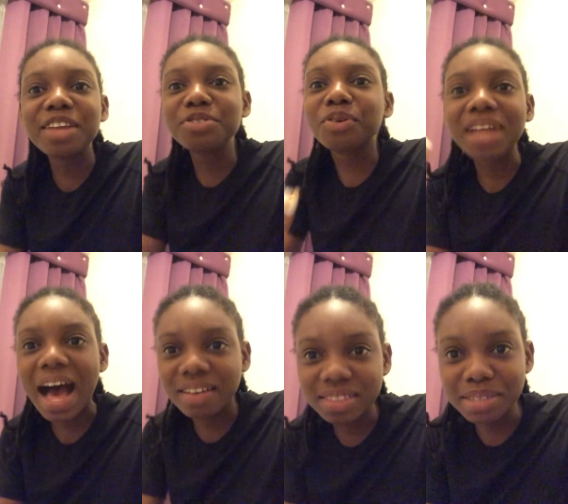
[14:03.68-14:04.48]
don't
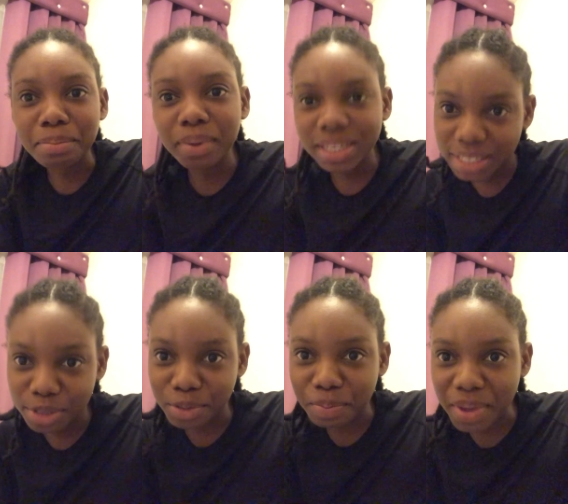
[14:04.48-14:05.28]
have the money
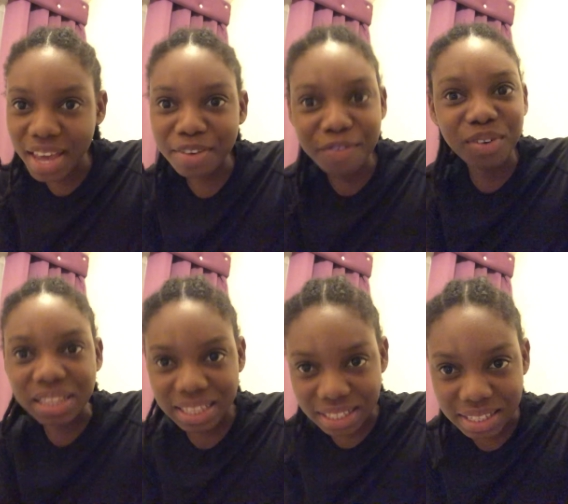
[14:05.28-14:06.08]
to pay for
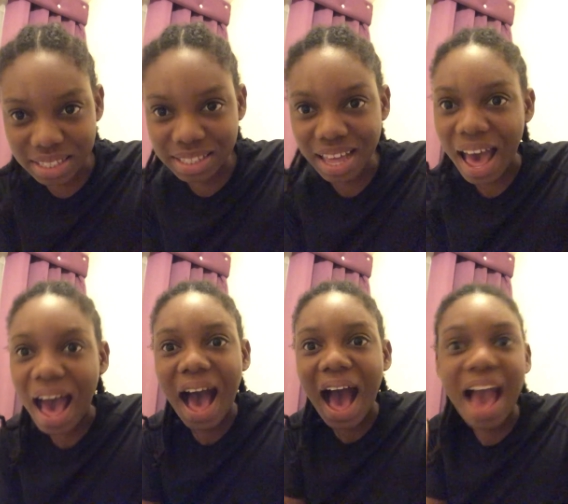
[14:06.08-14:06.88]
this.
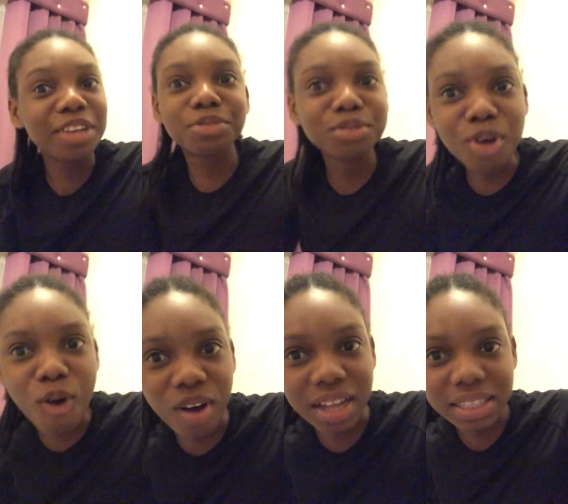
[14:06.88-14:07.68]
I do not
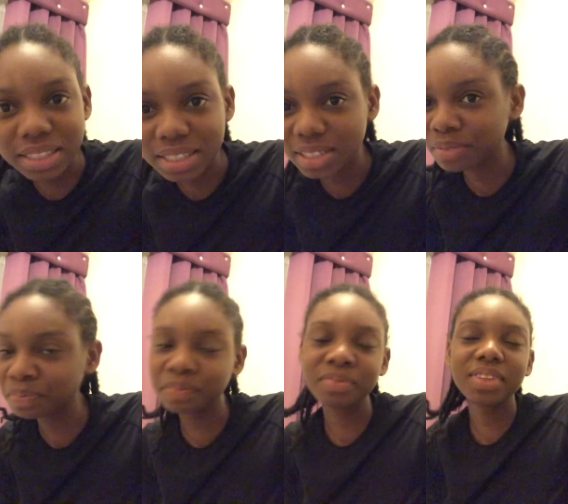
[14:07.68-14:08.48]
want.
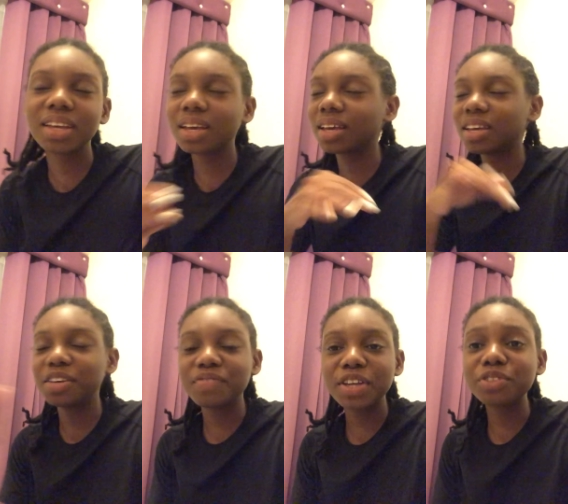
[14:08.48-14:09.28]

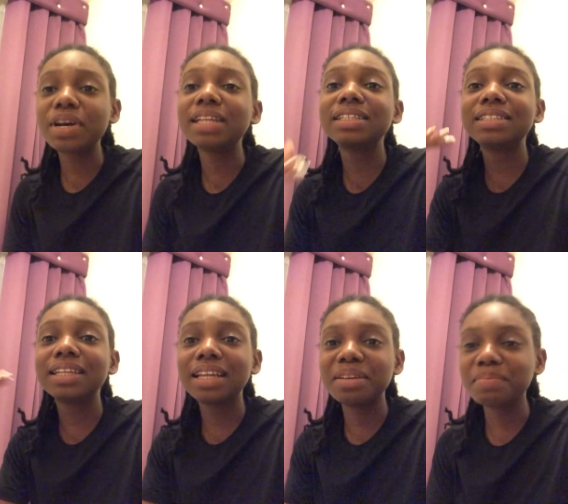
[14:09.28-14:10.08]
Eventually they
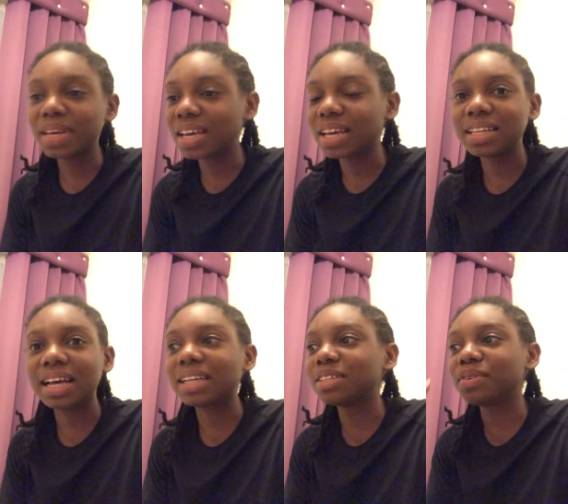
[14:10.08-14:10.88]
let me in,
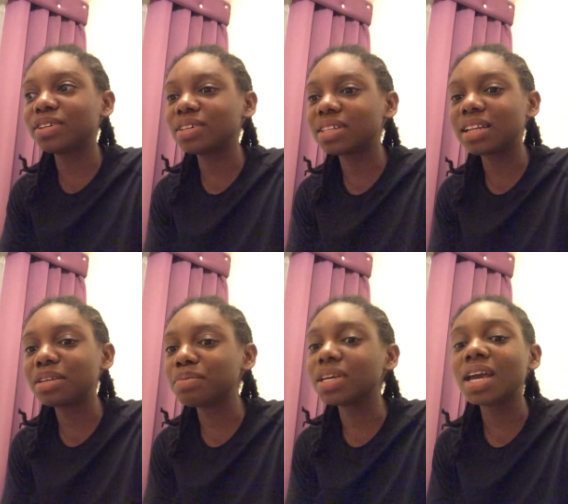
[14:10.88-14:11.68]
and they were just telling
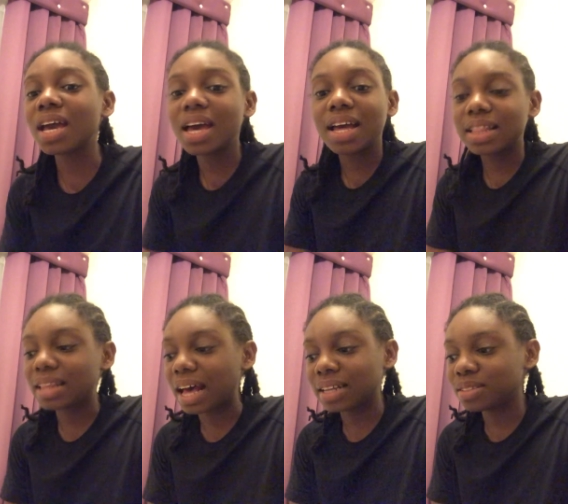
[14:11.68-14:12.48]
me
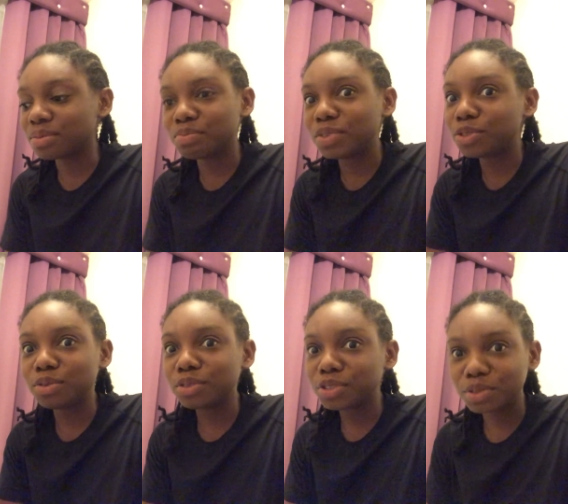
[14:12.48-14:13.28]
that we
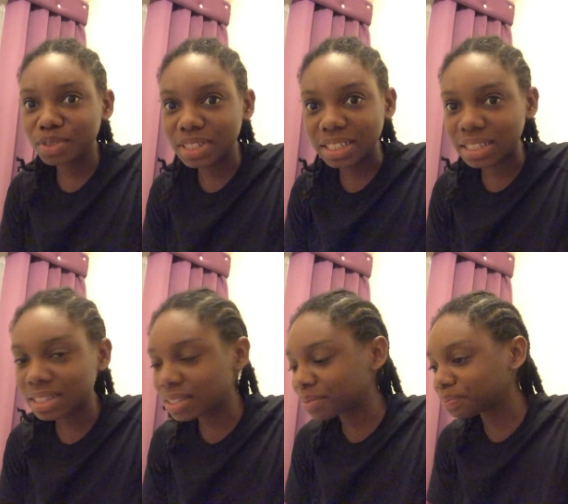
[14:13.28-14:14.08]
don't do this,